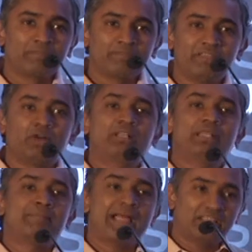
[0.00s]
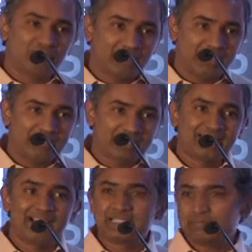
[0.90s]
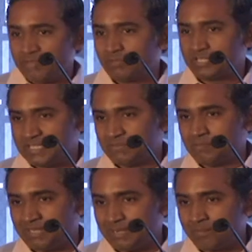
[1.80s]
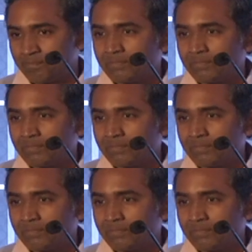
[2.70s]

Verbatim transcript: we call them back in five days and ask them, have you received the money?